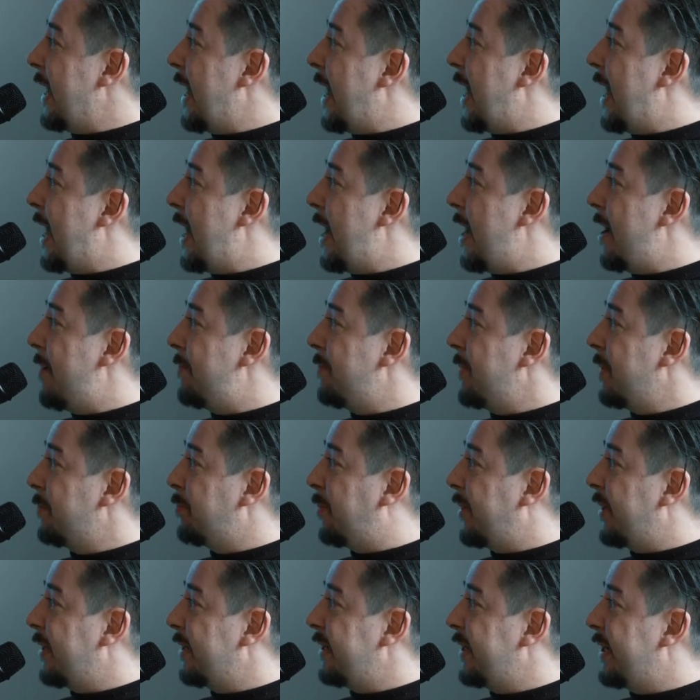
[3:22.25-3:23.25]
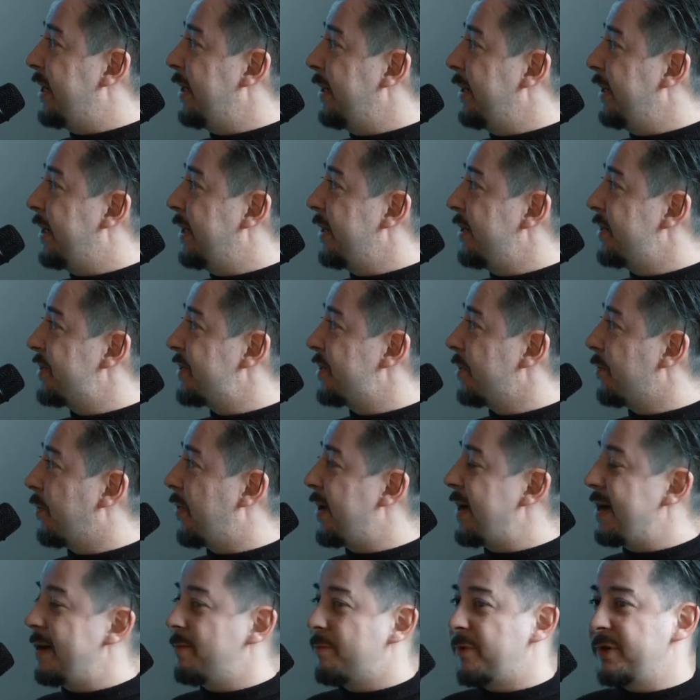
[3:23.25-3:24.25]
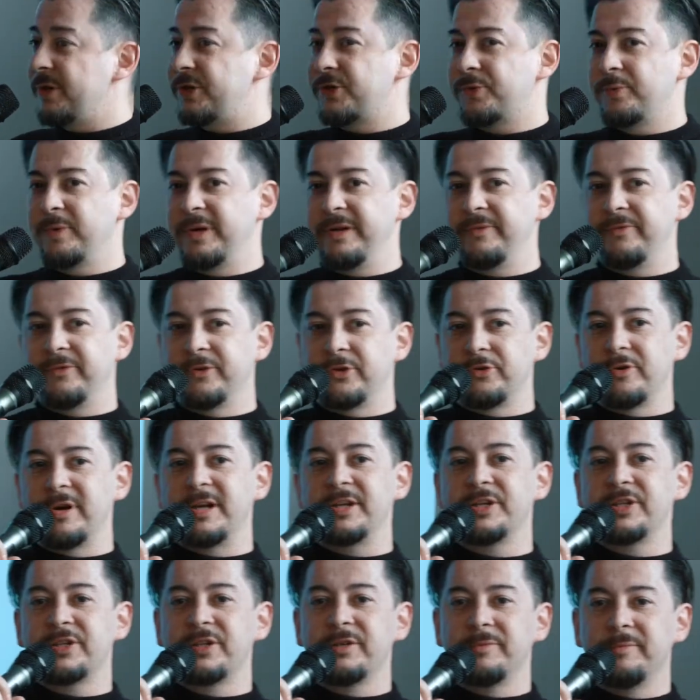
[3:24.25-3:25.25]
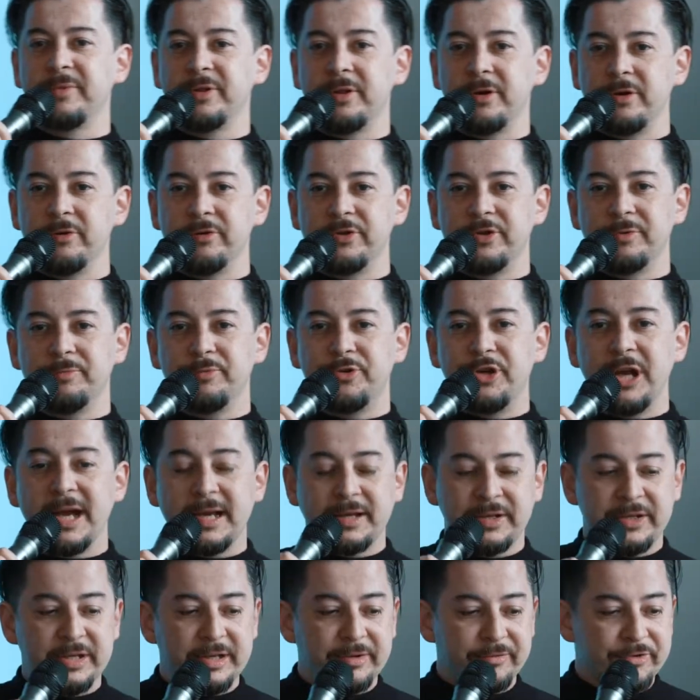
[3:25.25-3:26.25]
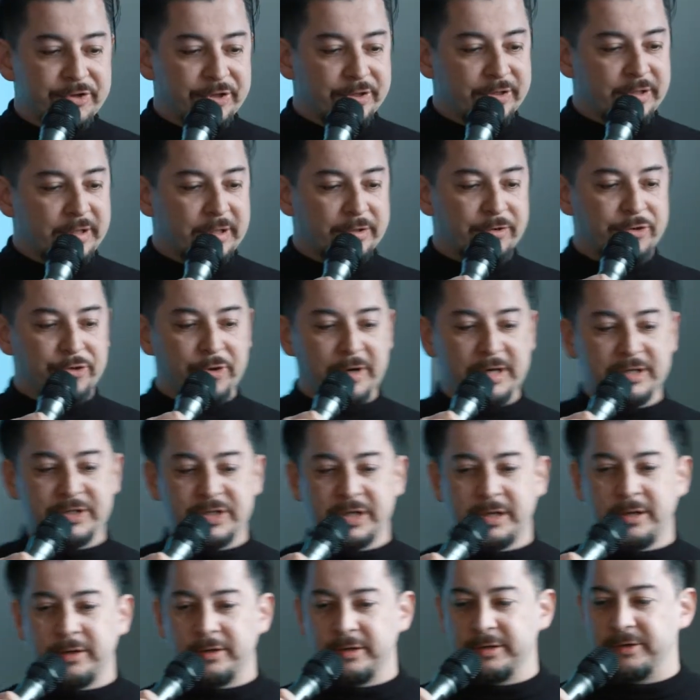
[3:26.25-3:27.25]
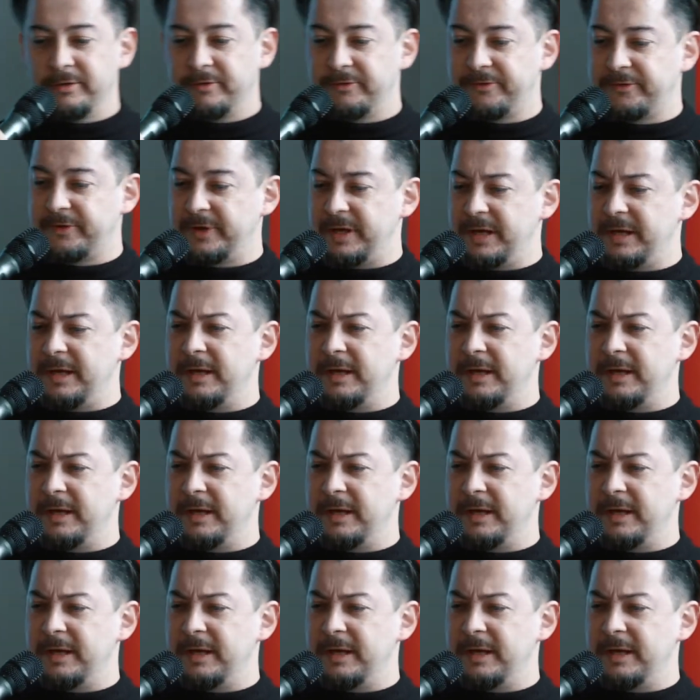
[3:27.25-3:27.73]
But here's the way in which we've addressed some of those objectives and tried to kind of